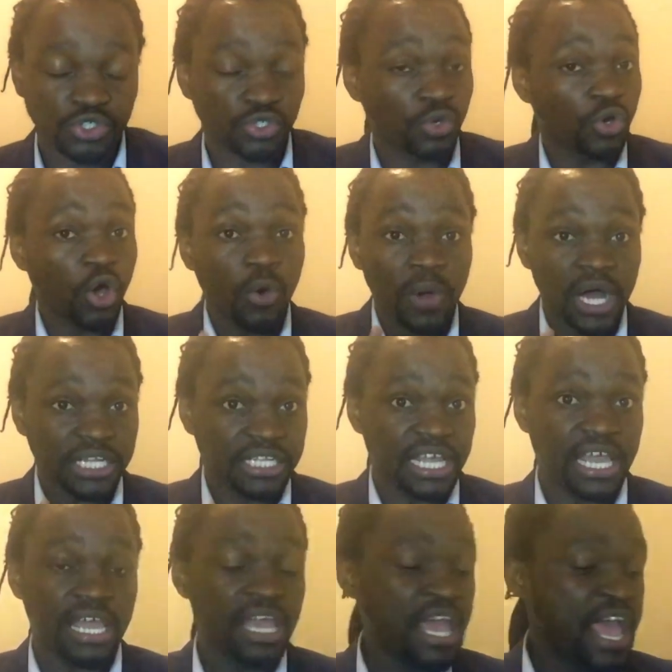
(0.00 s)
So go out
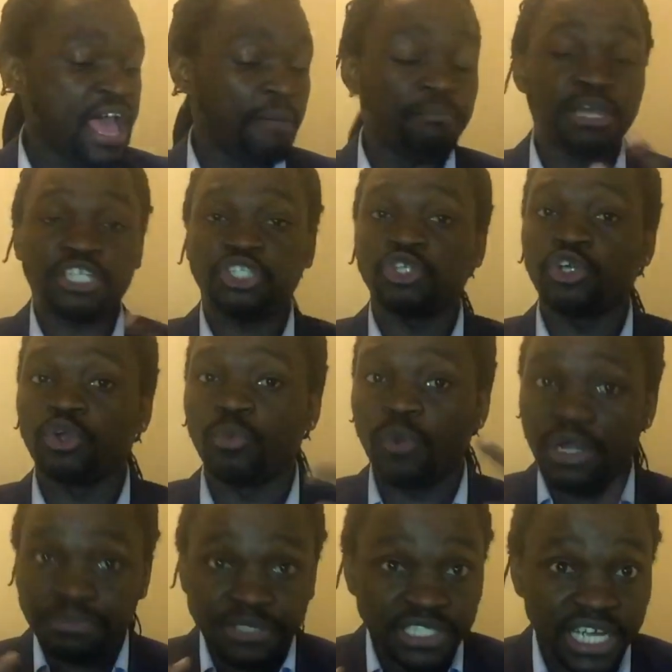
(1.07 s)
there and make sure your
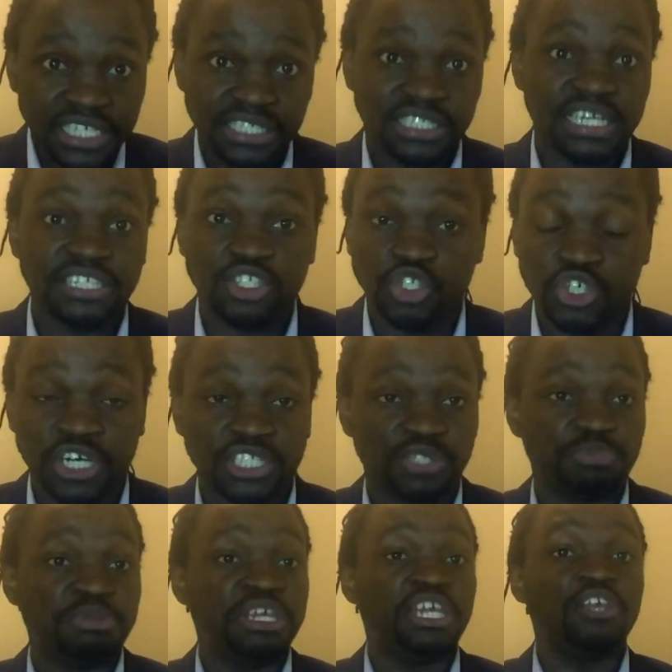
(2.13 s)
website says
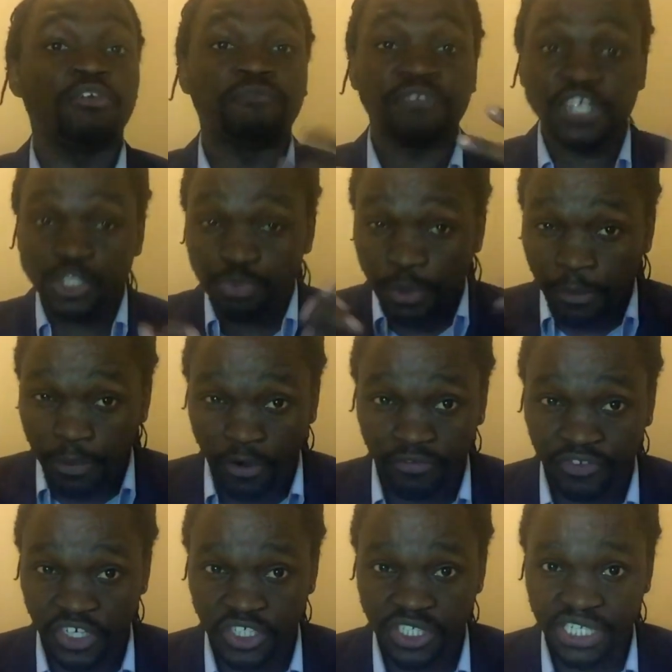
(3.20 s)
trust me, your Facebook
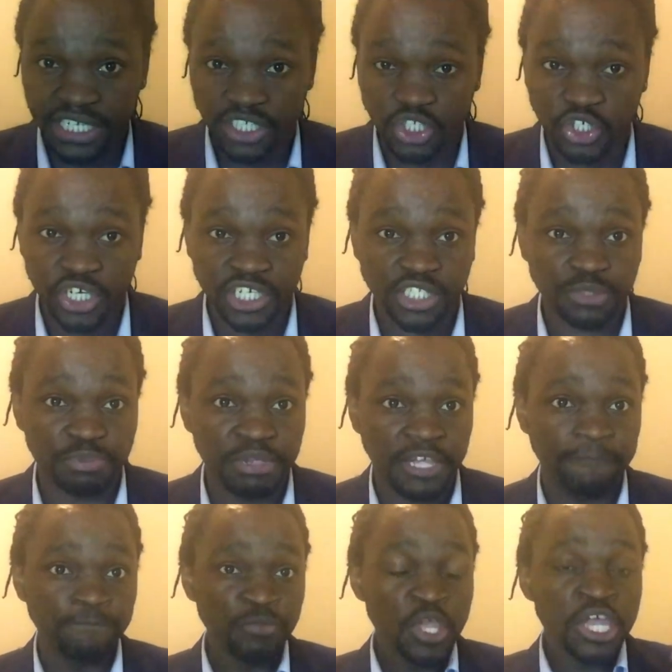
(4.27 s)
profile says trust
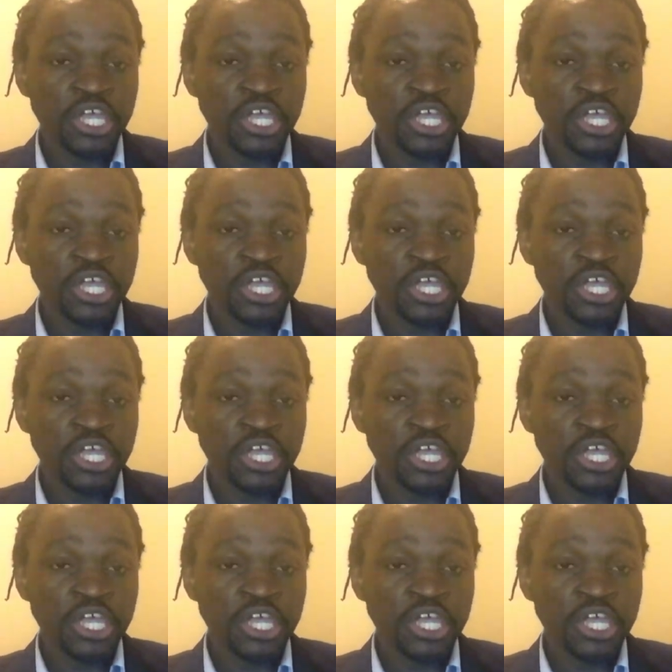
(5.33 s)
me.